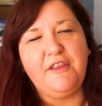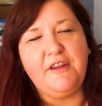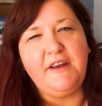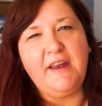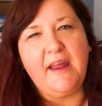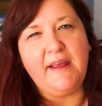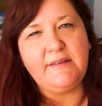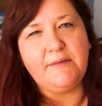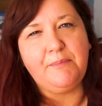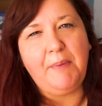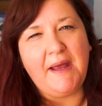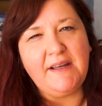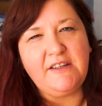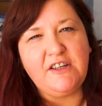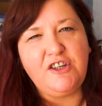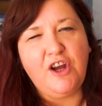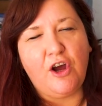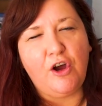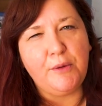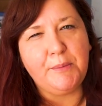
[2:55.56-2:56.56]
the next
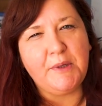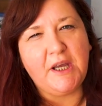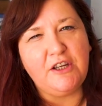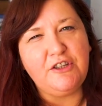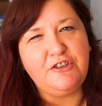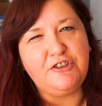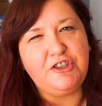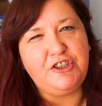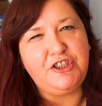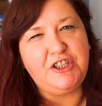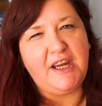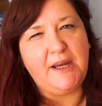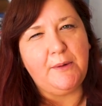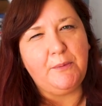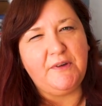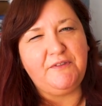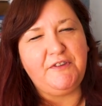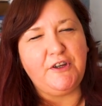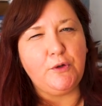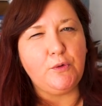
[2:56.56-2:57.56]
pattern I'm going to share
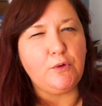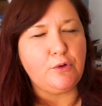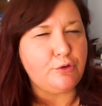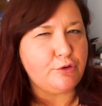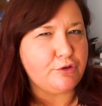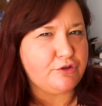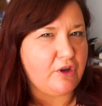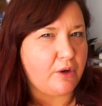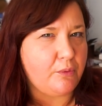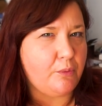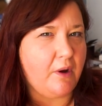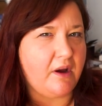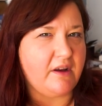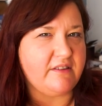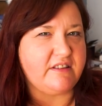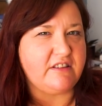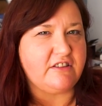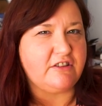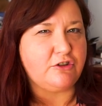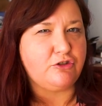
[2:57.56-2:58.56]
with you also
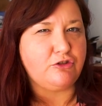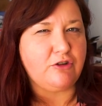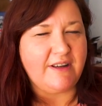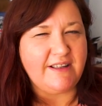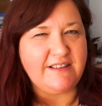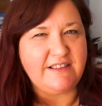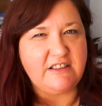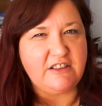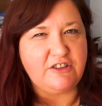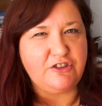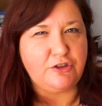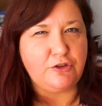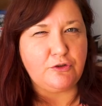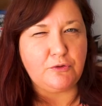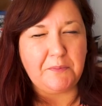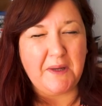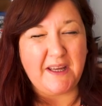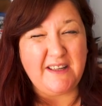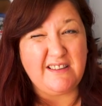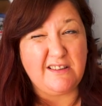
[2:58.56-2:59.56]
works as a transitional
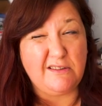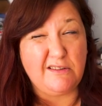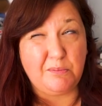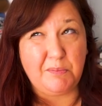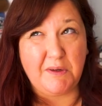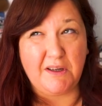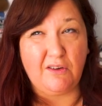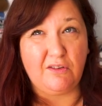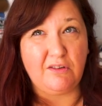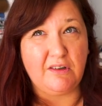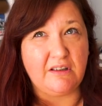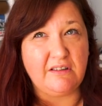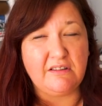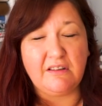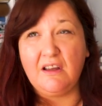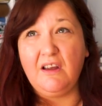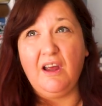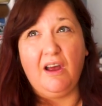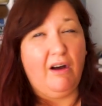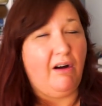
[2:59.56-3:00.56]
piece and to be honest
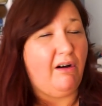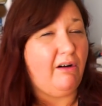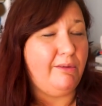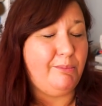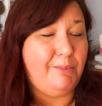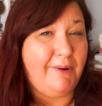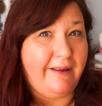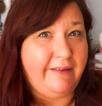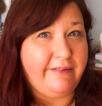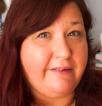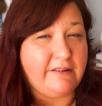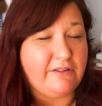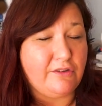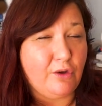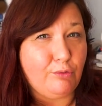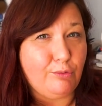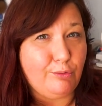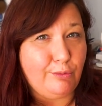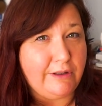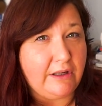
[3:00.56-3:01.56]
I wear this
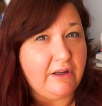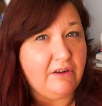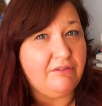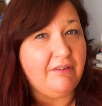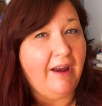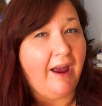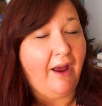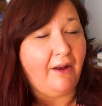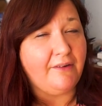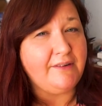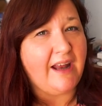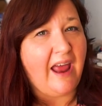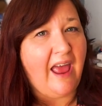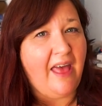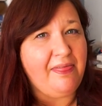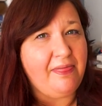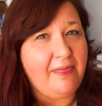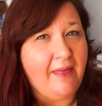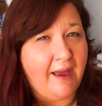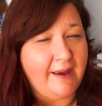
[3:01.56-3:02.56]
all year round
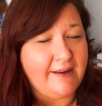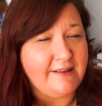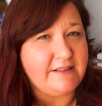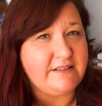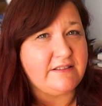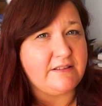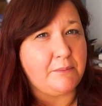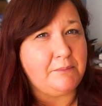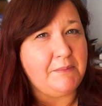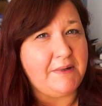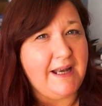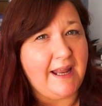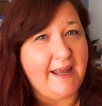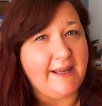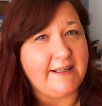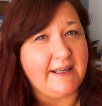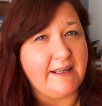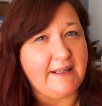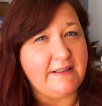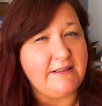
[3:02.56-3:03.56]
and that is some
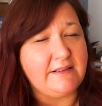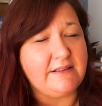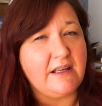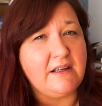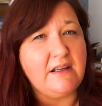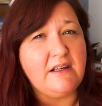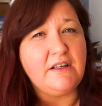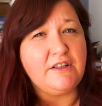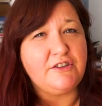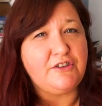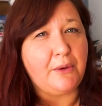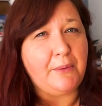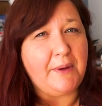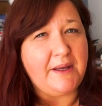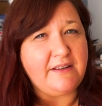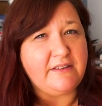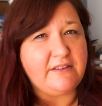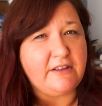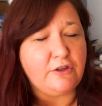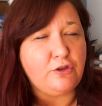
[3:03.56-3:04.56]
leggings. So
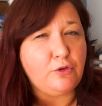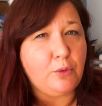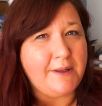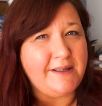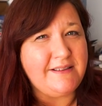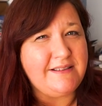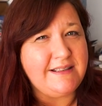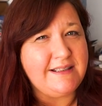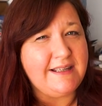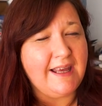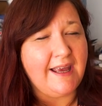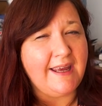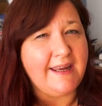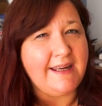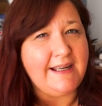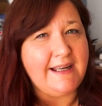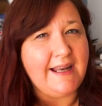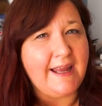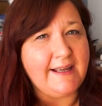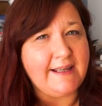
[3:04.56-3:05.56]
it's the
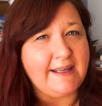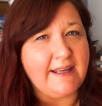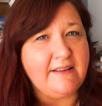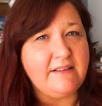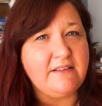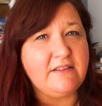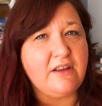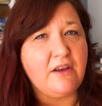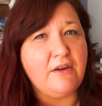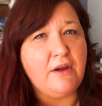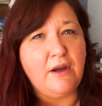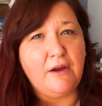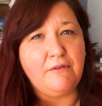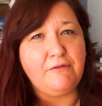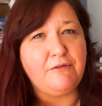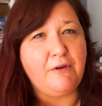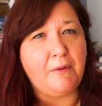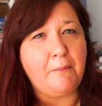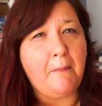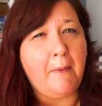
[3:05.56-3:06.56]
20k leggings
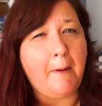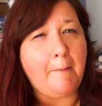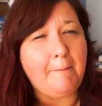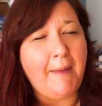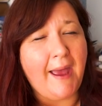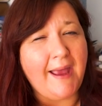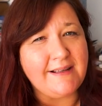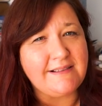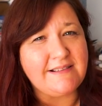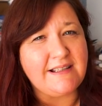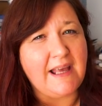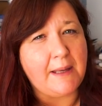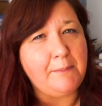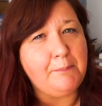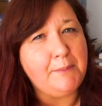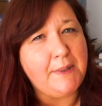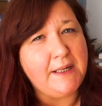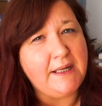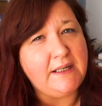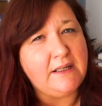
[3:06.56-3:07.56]
from Max
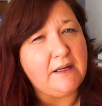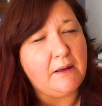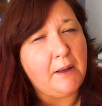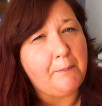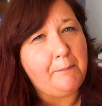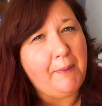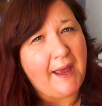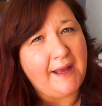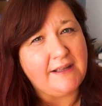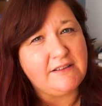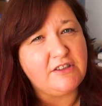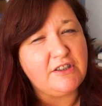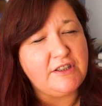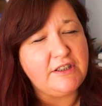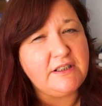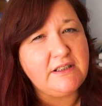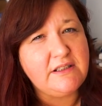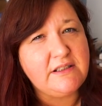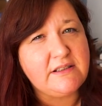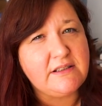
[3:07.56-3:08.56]
and Meena
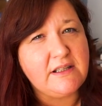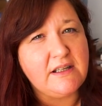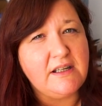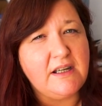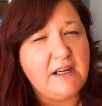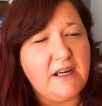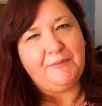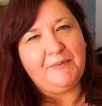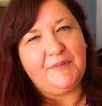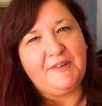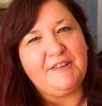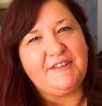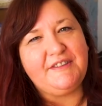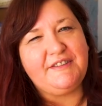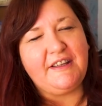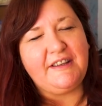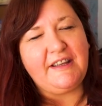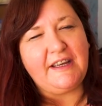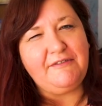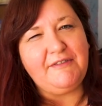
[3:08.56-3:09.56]
Patterns.
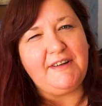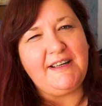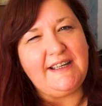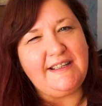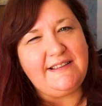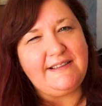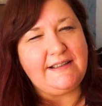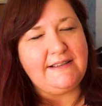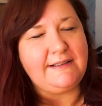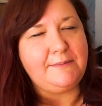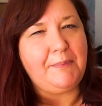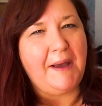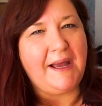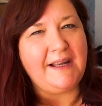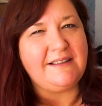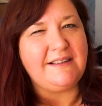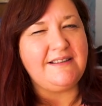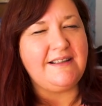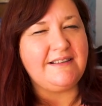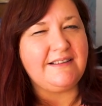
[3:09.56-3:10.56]
So they released this
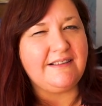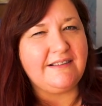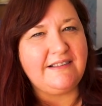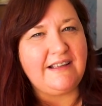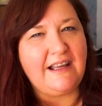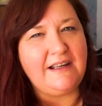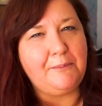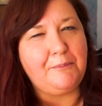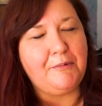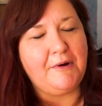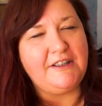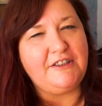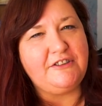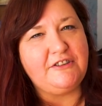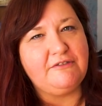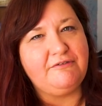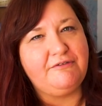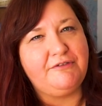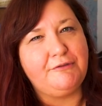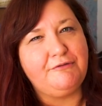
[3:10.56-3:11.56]
pattern as a
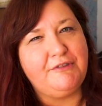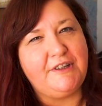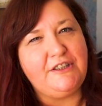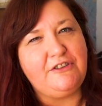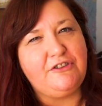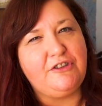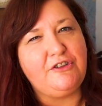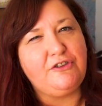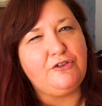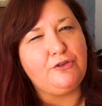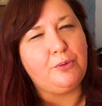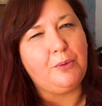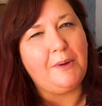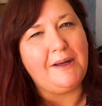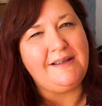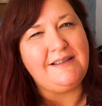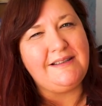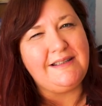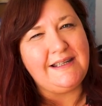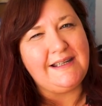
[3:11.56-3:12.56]
celebration for reaching
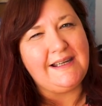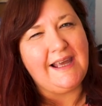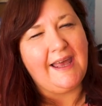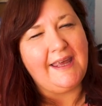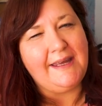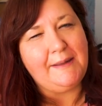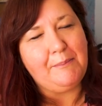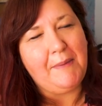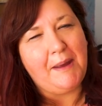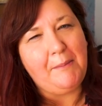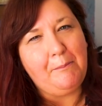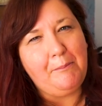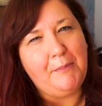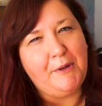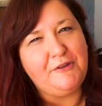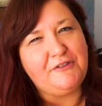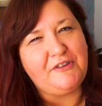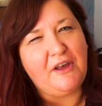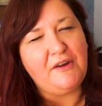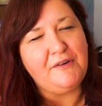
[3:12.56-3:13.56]
20k
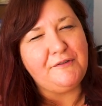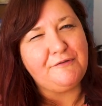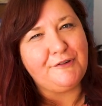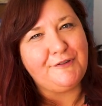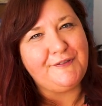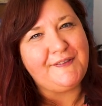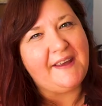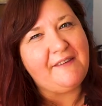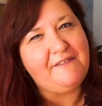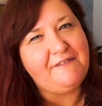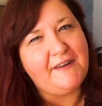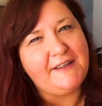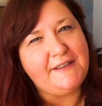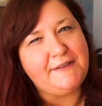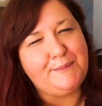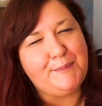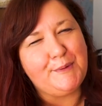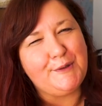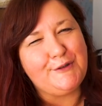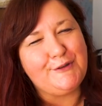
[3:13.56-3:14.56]
members over on their
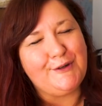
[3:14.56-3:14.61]
Facebook